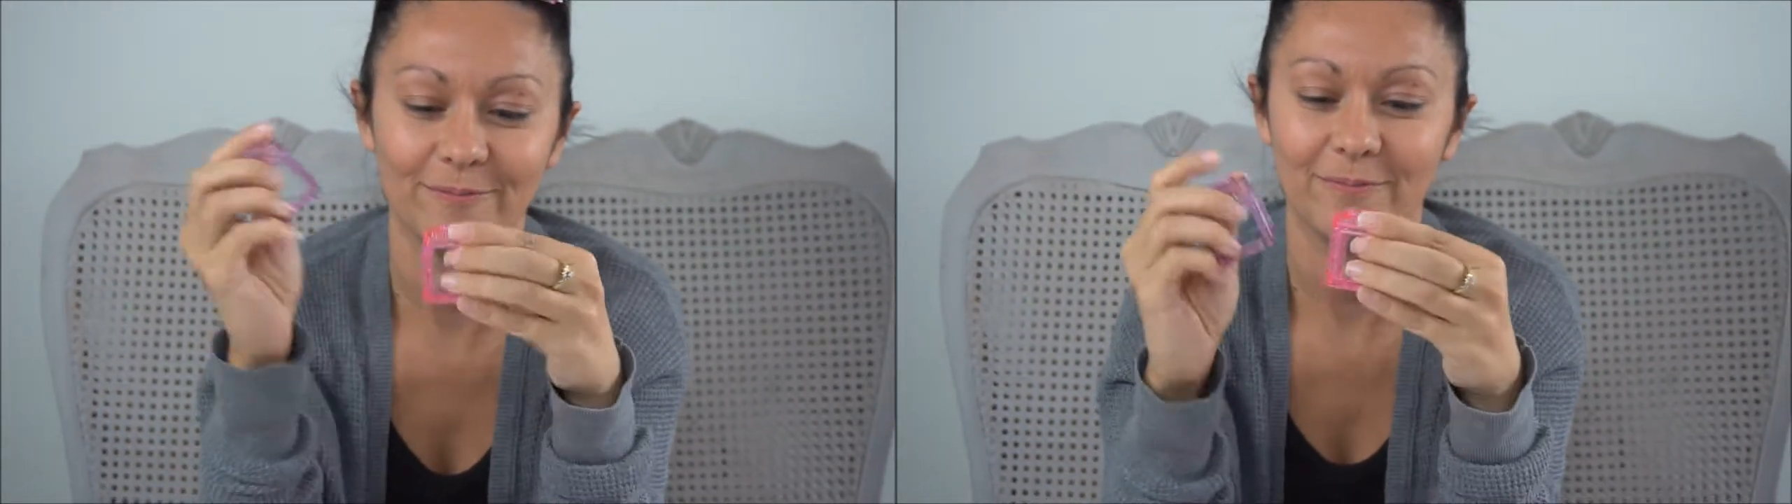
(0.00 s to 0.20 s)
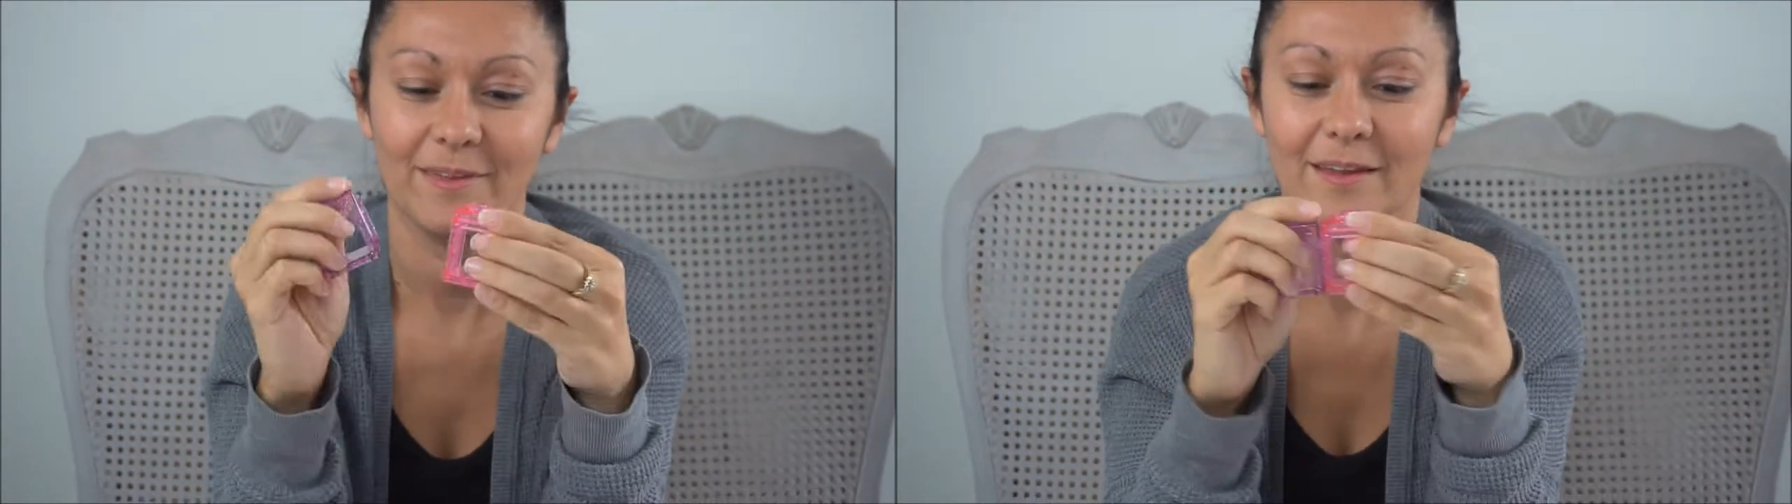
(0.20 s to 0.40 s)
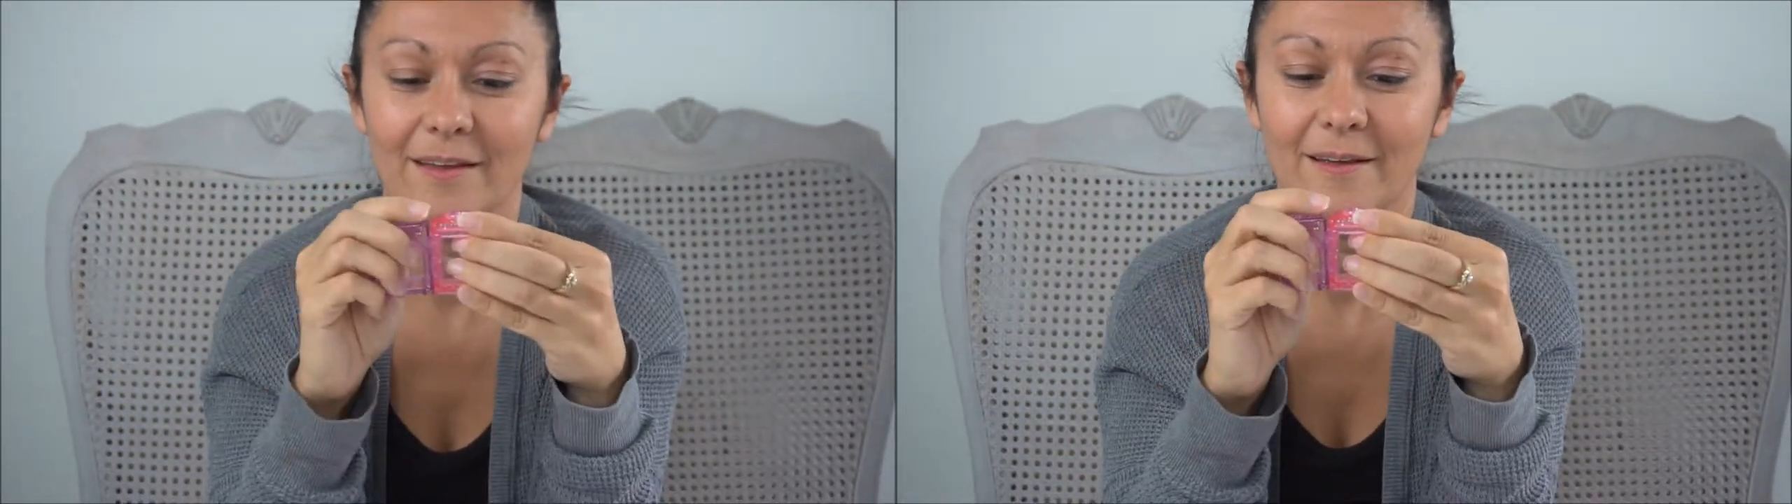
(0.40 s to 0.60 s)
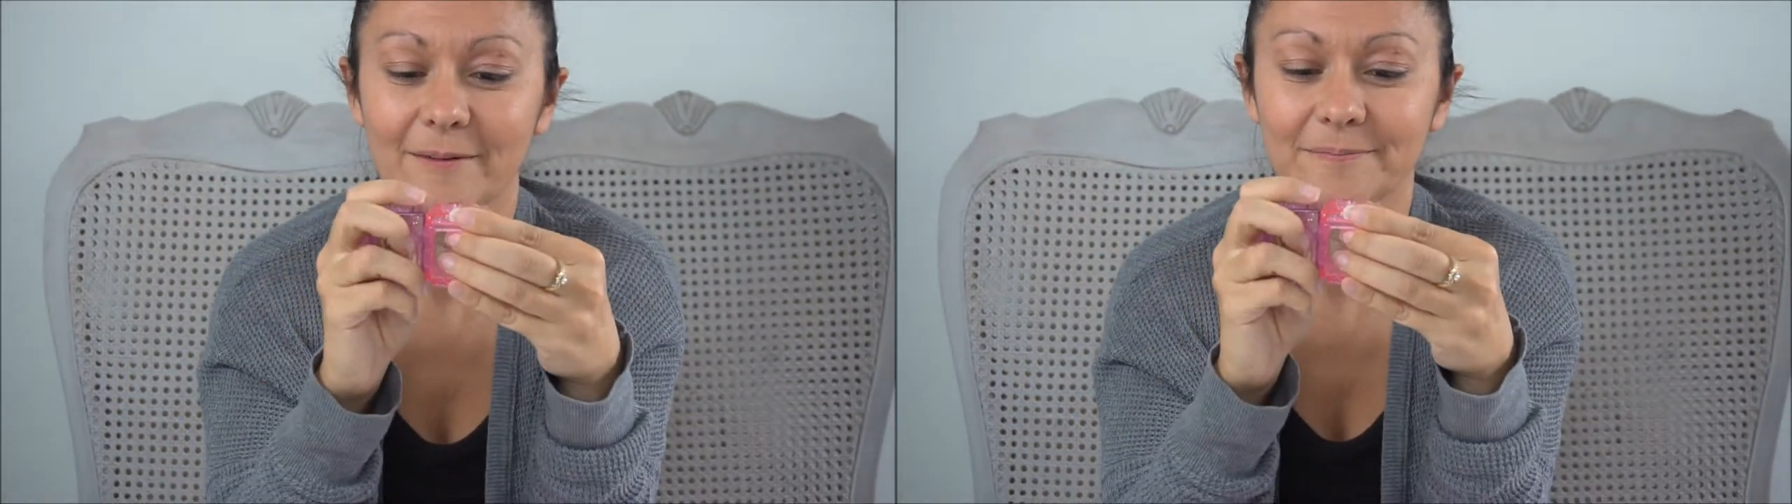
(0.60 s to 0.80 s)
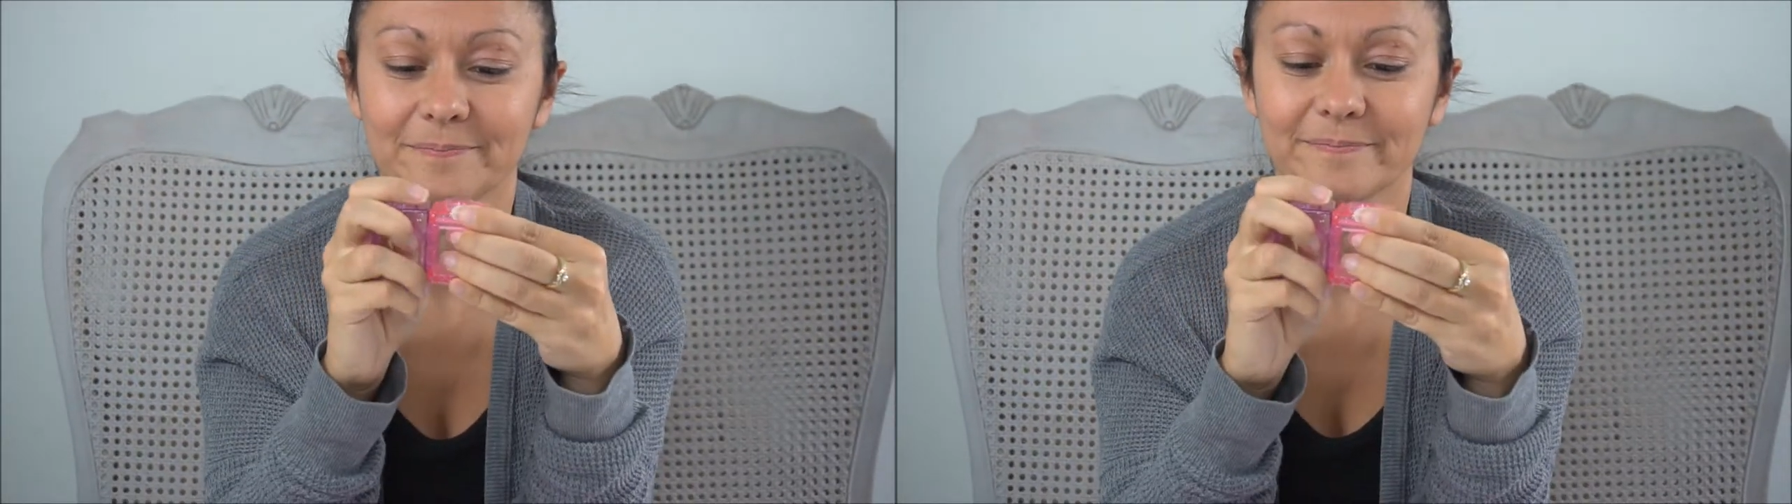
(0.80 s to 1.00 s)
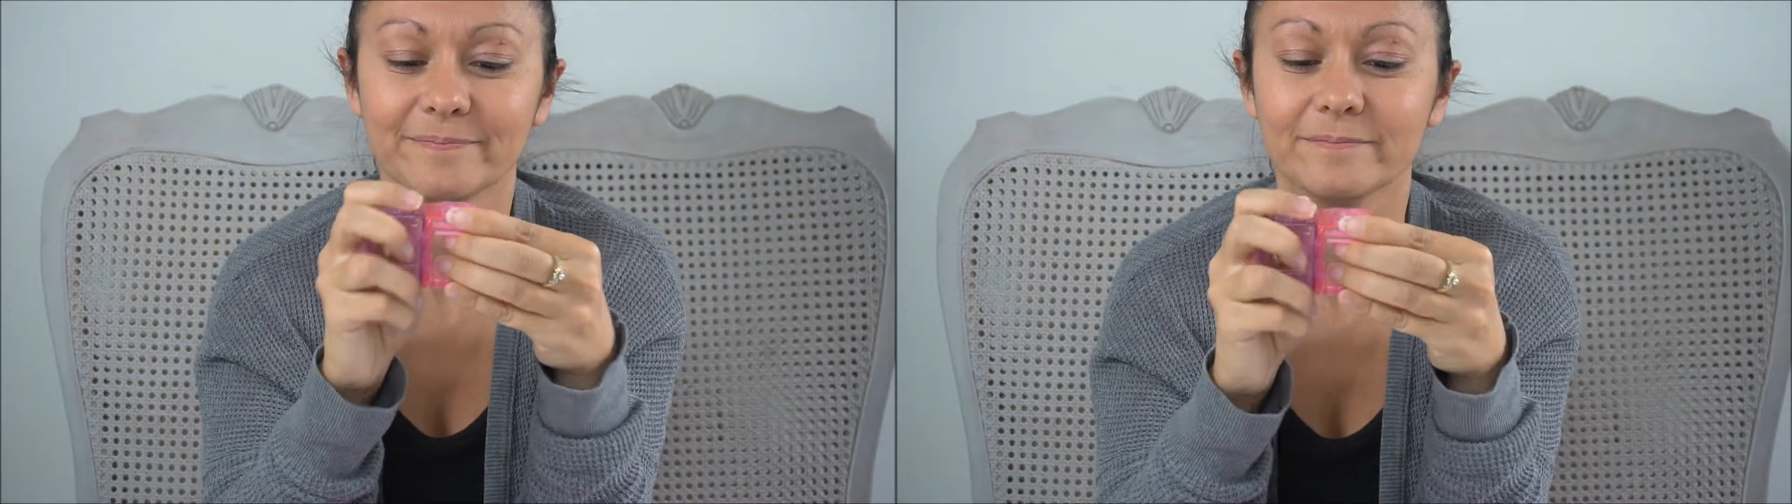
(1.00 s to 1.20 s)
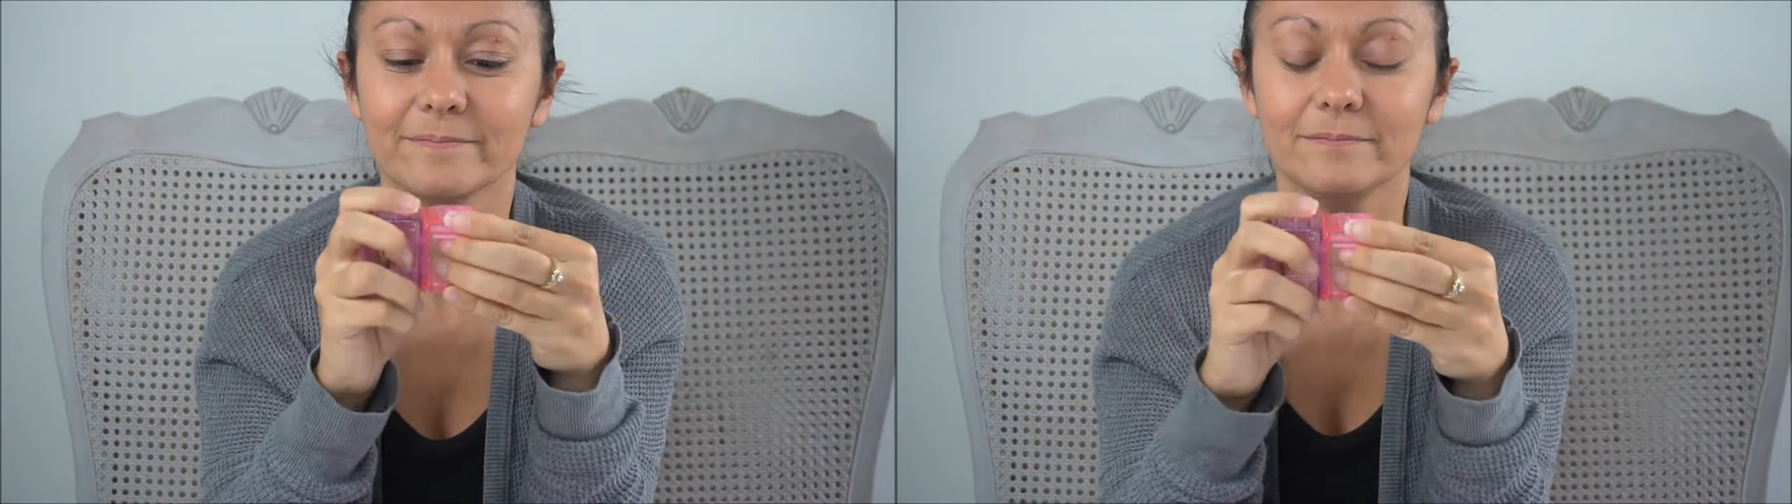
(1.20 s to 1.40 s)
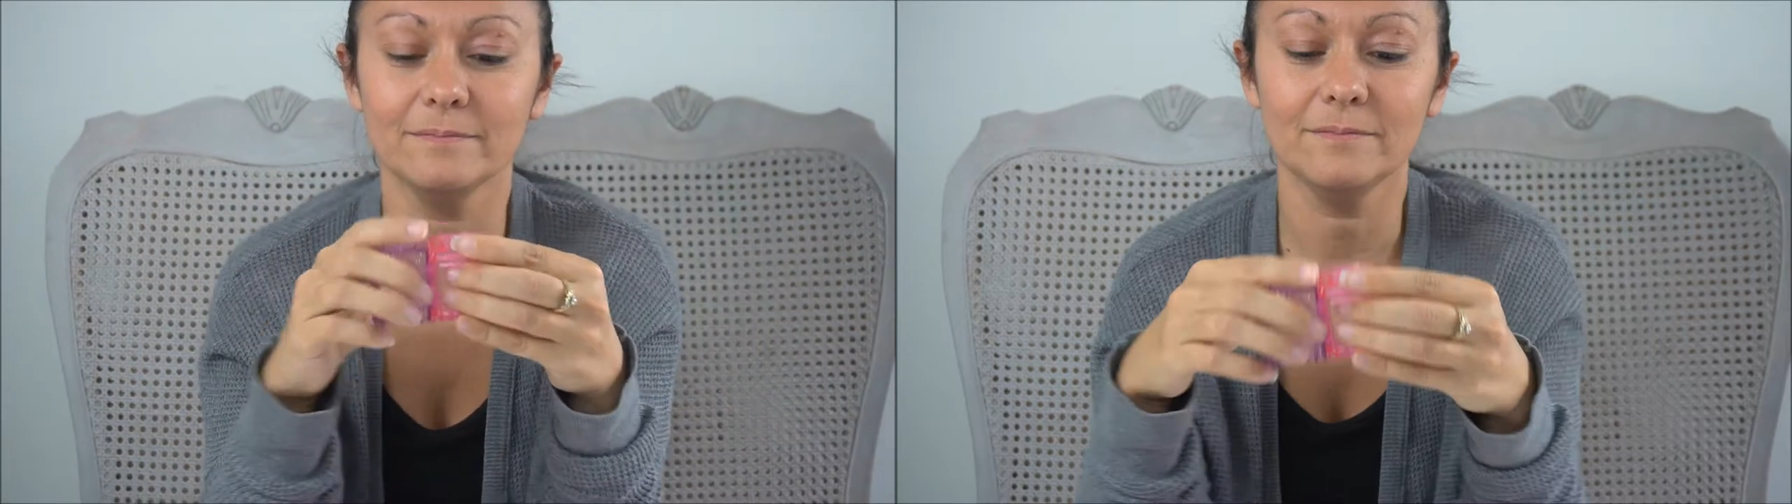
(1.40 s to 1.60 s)
Very
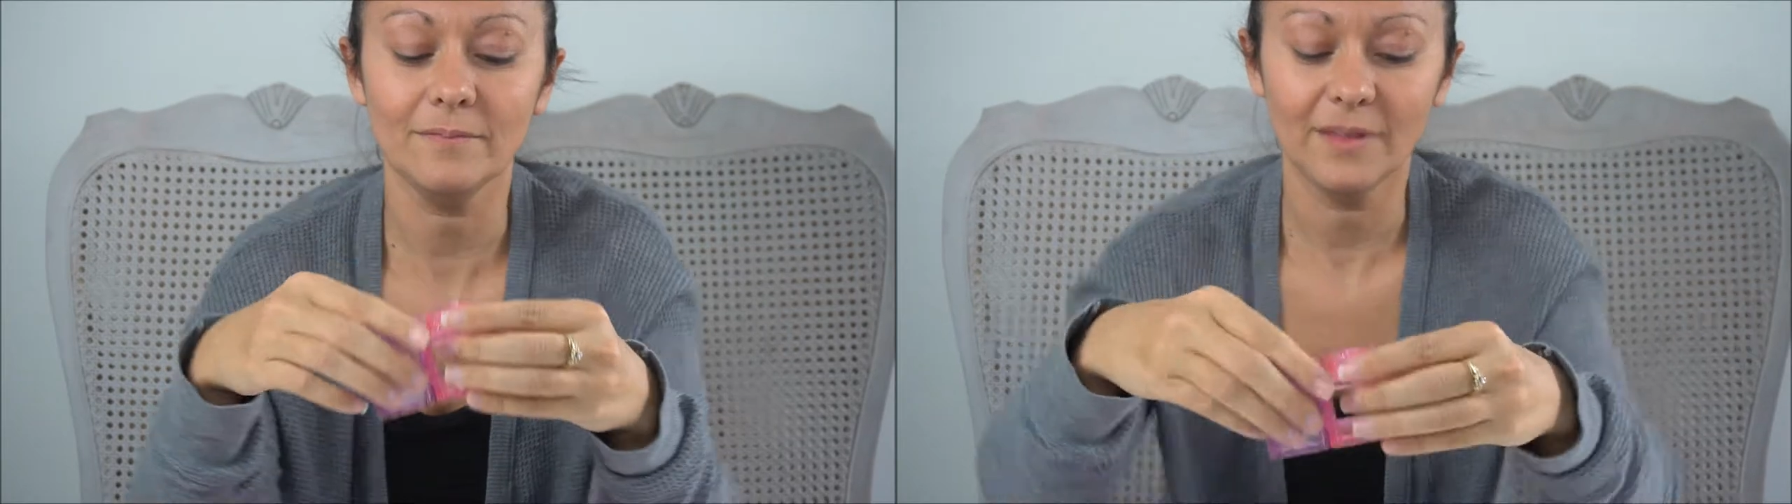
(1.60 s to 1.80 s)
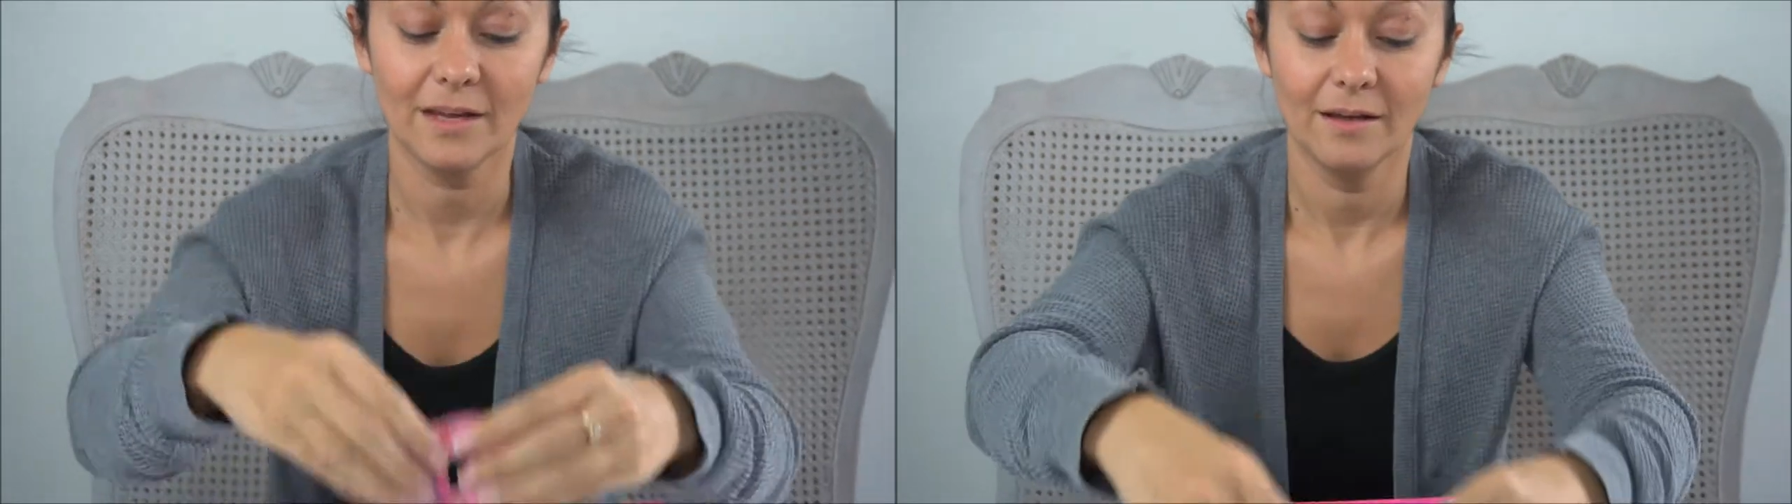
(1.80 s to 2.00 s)
cool.